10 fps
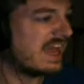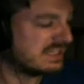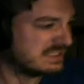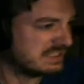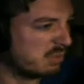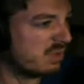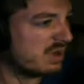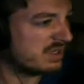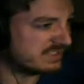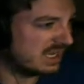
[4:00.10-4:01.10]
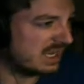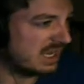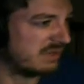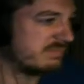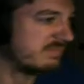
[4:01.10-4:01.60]
is the one
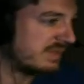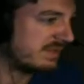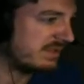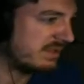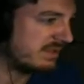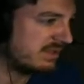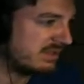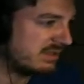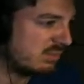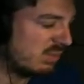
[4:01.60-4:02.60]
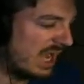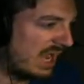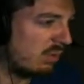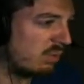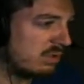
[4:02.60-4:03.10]
time.
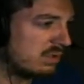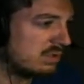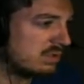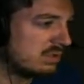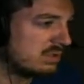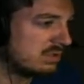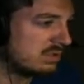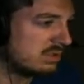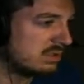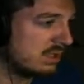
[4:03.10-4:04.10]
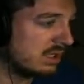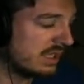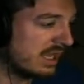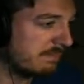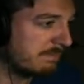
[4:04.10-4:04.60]
Wow.
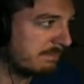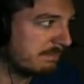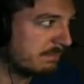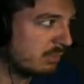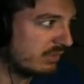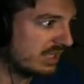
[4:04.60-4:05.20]
Okay, moving